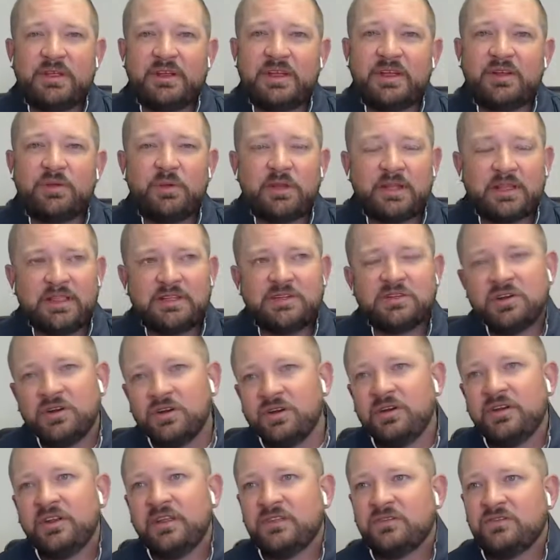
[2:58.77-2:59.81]
And it quickly
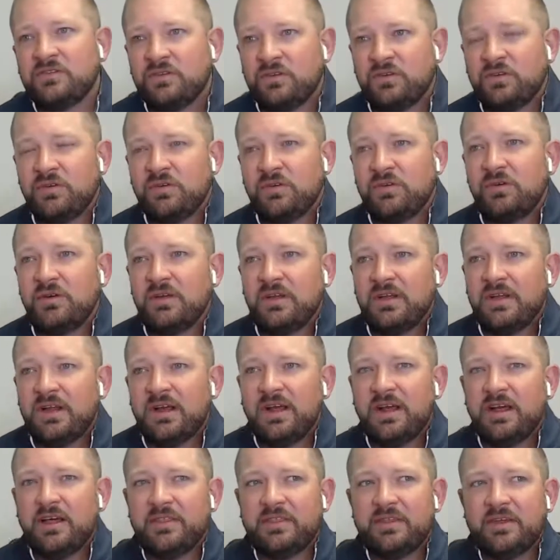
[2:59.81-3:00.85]
turned into
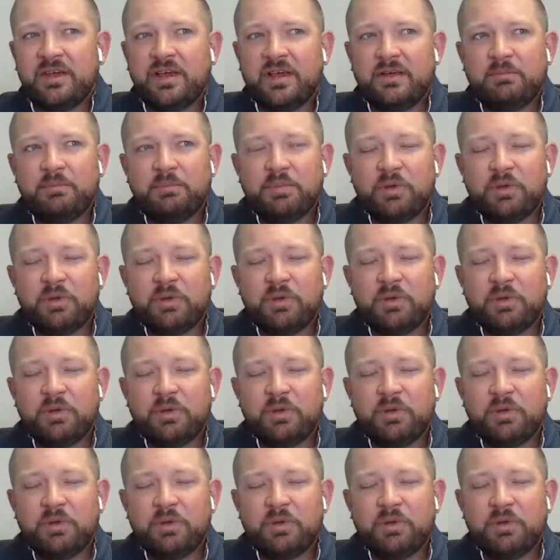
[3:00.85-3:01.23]
the